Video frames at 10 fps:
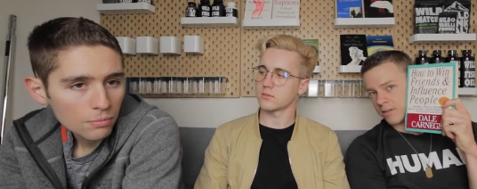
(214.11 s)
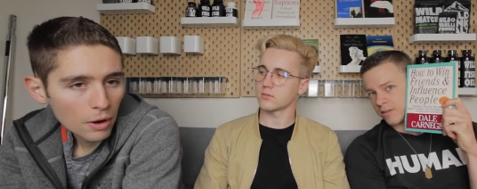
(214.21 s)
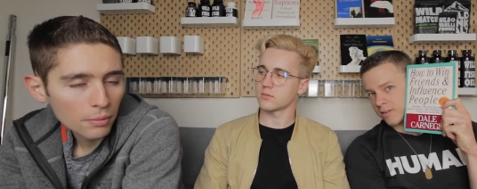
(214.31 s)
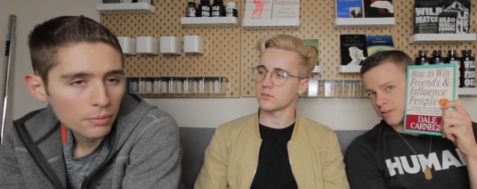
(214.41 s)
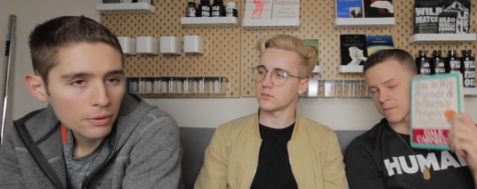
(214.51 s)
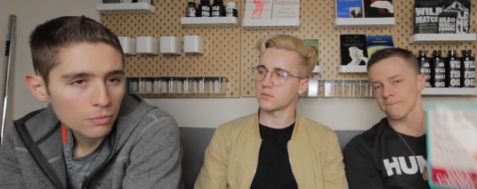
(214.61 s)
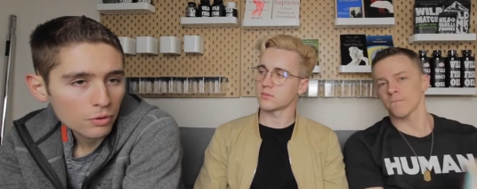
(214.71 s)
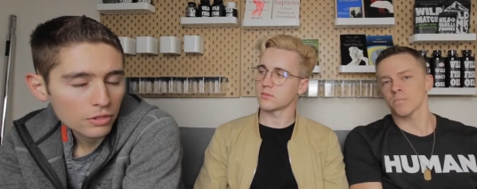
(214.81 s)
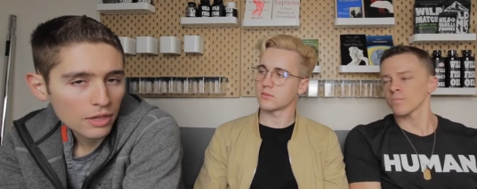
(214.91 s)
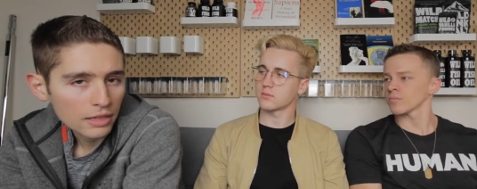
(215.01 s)
Speaker 1: probably
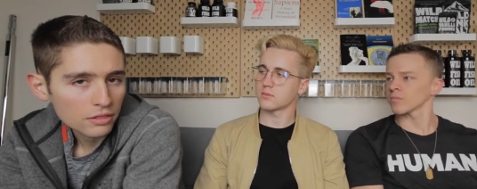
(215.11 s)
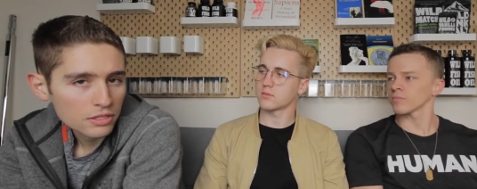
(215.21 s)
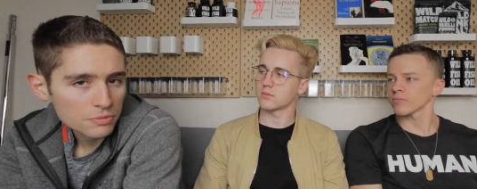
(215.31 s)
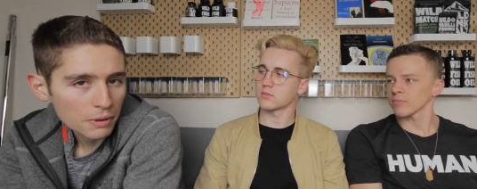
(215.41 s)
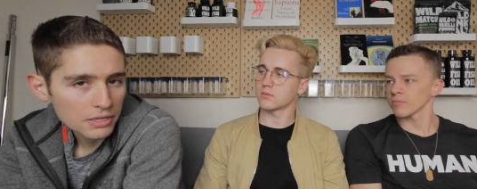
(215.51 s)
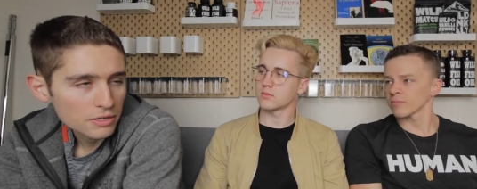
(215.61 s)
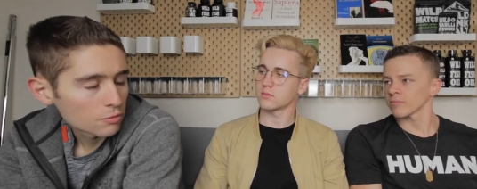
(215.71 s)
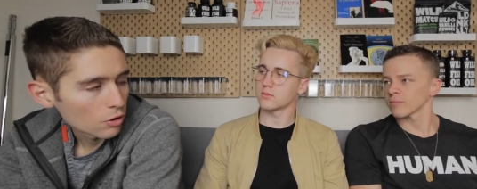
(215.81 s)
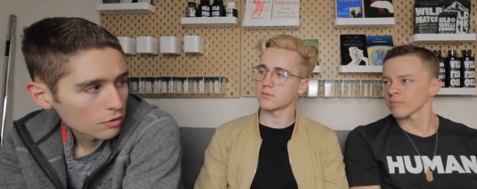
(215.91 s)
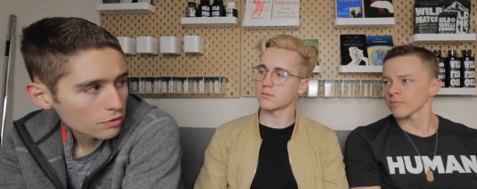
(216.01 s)
Relentless by Tim
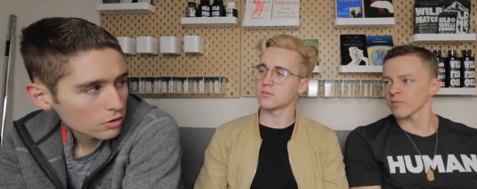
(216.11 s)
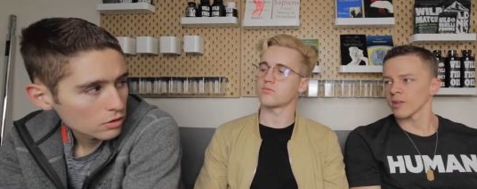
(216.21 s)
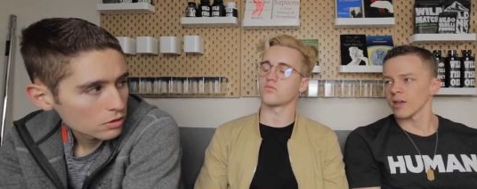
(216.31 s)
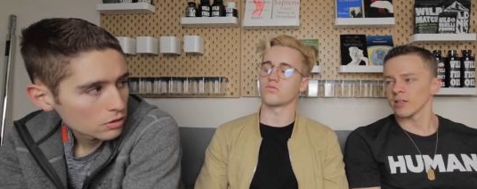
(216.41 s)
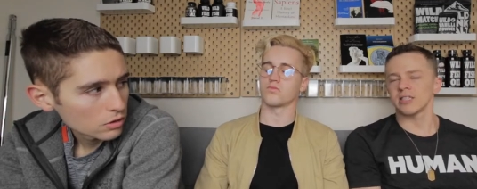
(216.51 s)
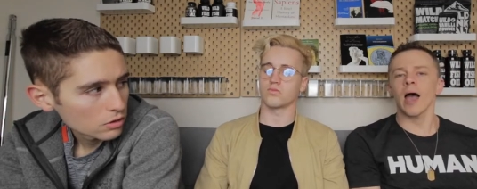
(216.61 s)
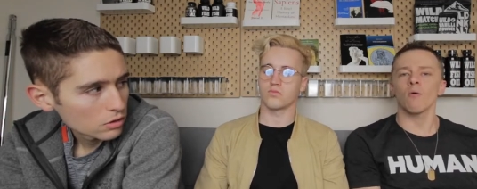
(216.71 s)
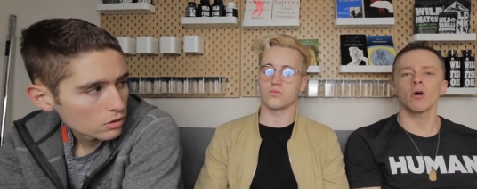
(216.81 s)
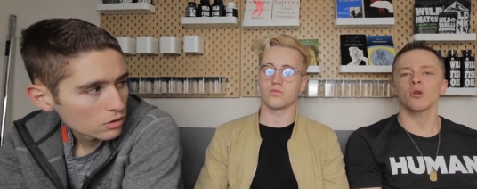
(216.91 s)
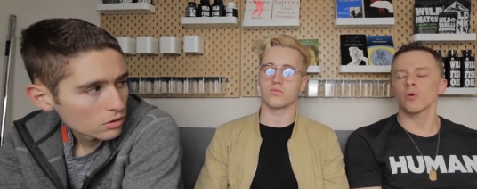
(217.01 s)
Grover. Mm. See,
Speaker 2: I
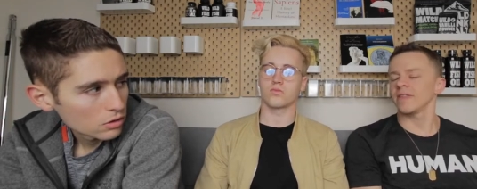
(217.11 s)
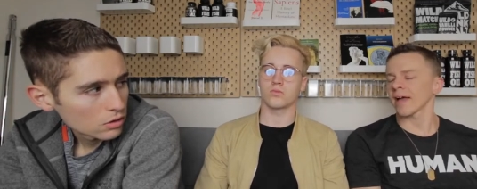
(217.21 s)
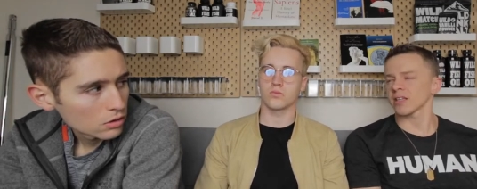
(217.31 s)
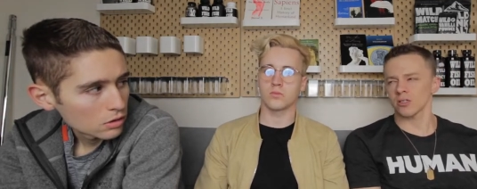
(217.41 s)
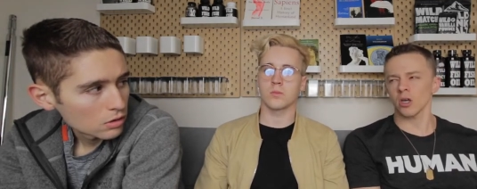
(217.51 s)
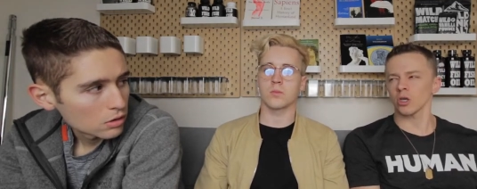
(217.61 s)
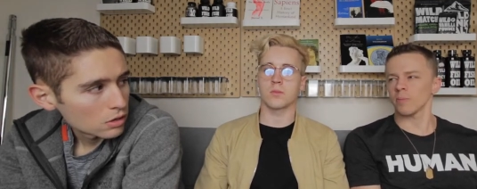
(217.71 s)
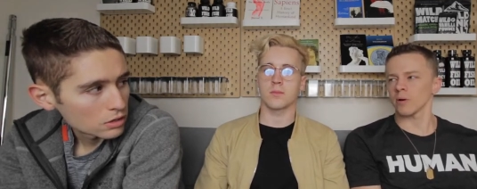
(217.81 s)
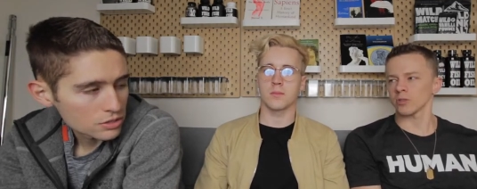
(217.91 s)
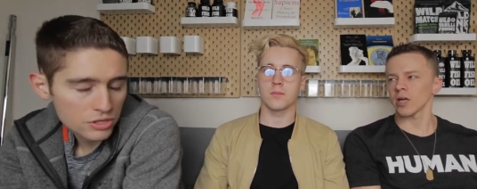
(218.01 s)
wanted to read that because I saw you
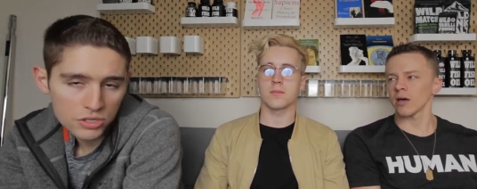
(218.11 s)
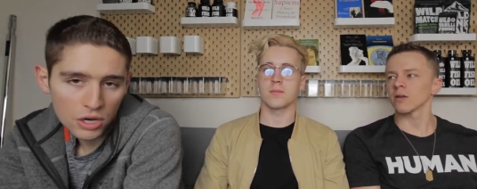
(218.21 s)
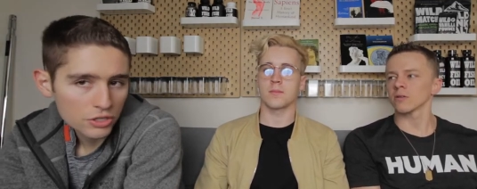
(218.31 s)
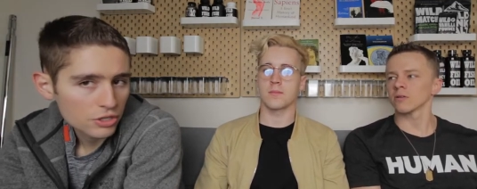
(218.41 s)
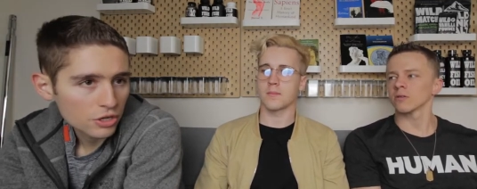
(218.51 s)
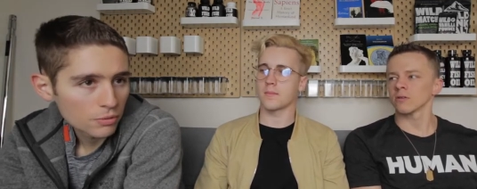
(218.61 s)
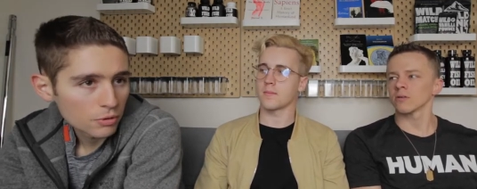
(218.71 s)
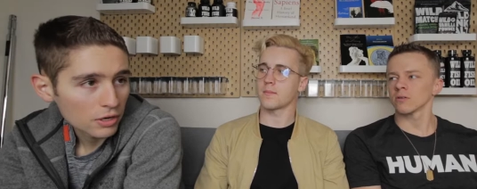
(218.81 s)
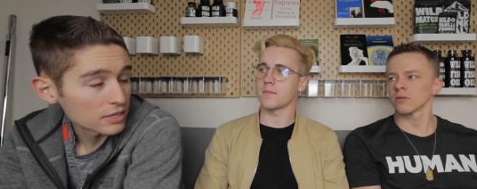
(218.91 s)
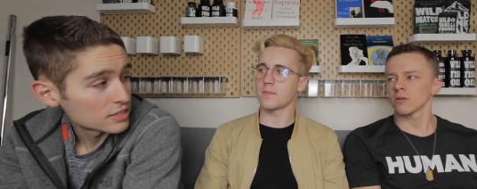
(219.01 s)
post that. Such
Speaker 1: a good
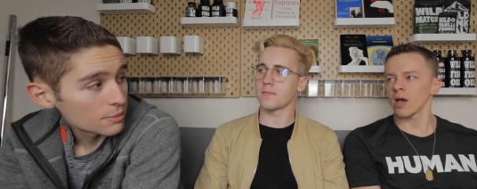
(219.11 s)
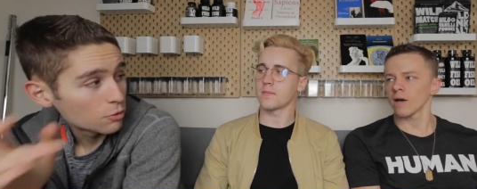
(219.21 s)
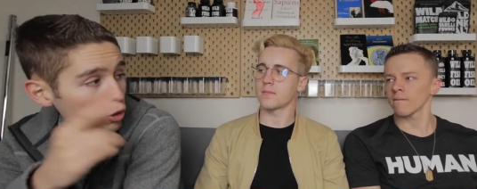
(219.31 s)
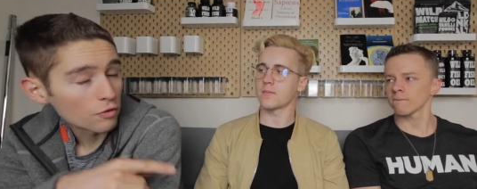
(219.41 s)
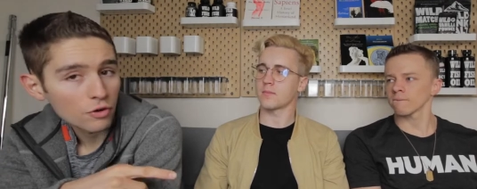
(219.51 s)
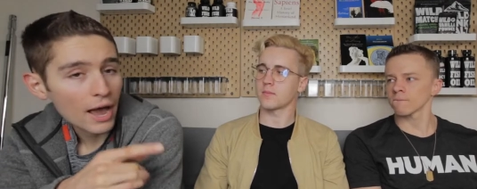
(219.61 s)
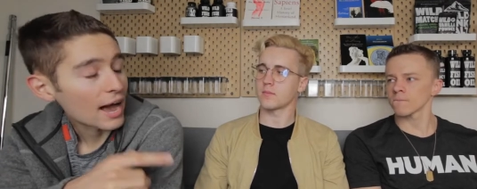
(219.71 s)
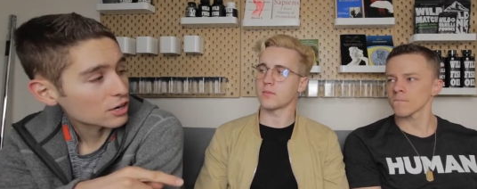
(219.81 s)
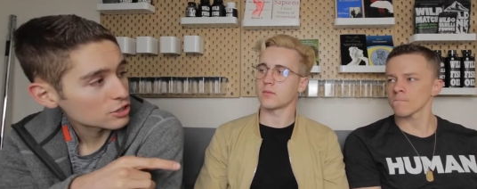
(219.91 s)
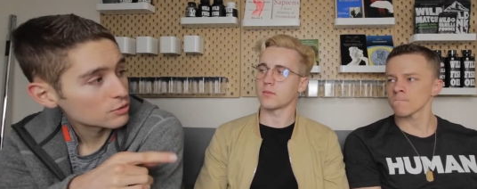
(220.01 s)
book. And Tim yeah. Grover
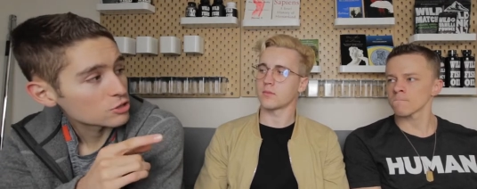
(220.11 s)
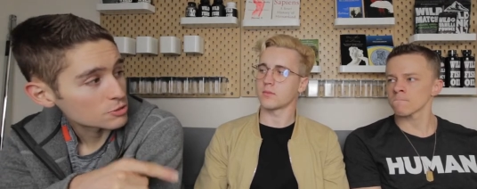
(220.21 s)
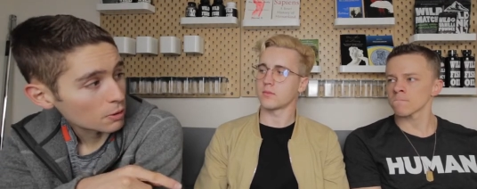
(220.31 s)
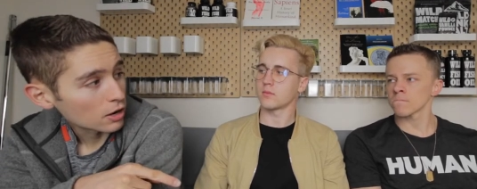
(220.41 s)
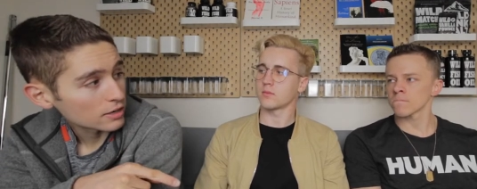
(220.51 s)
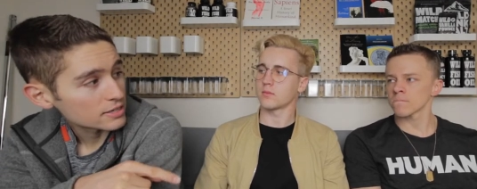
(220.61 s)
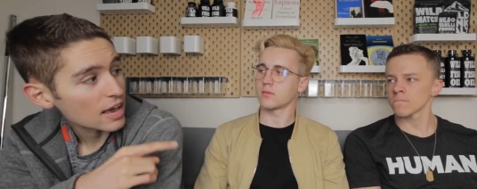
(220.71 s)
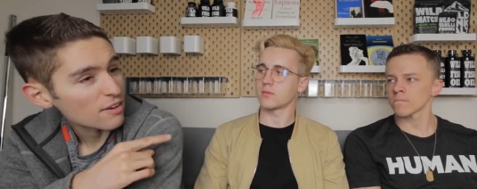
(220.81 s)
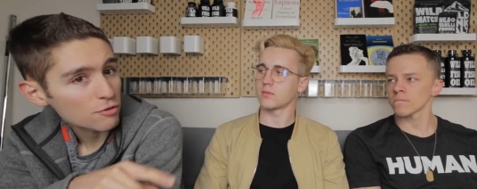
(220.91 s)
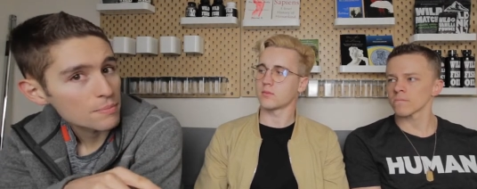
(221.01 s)
actually responded to
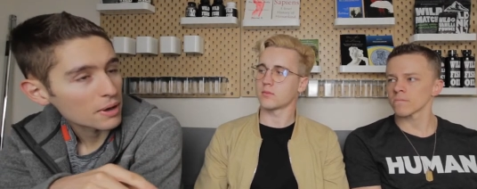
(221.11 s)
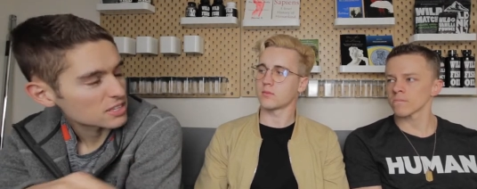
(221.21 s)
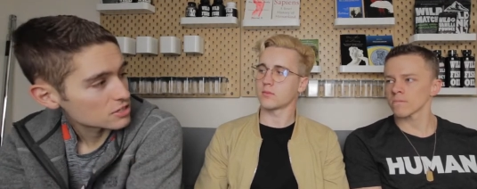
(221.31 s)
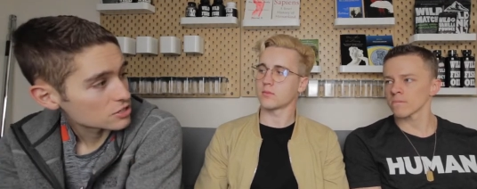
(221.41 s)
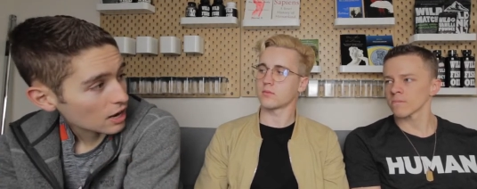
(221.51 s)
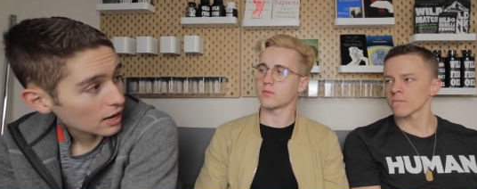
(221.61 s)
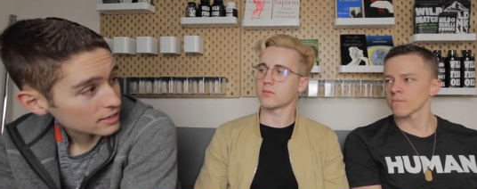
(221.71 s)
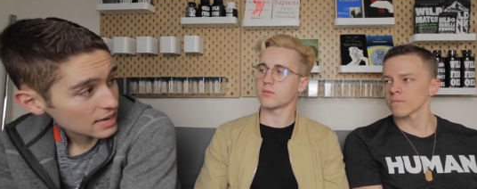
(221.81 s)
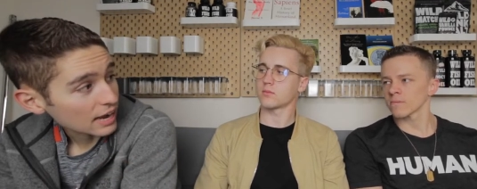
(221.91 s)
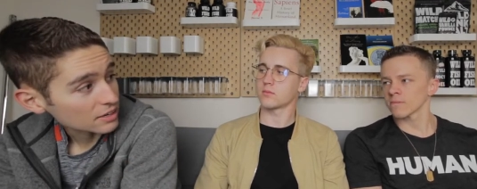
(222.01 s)
every message I
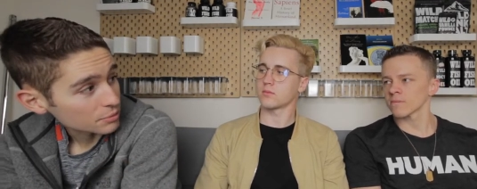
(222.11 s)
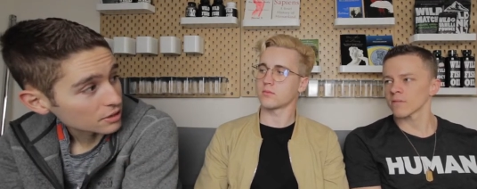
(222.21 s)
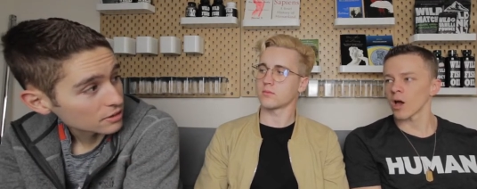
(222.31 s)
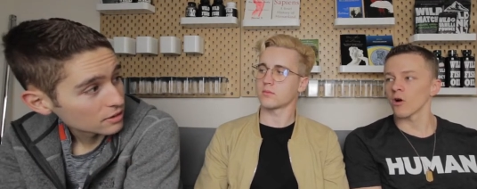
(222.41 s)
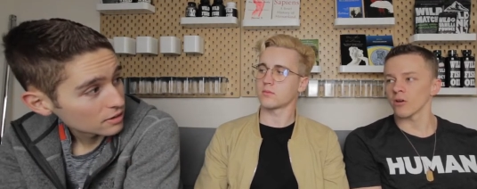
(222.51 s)
tagged him in. Oh,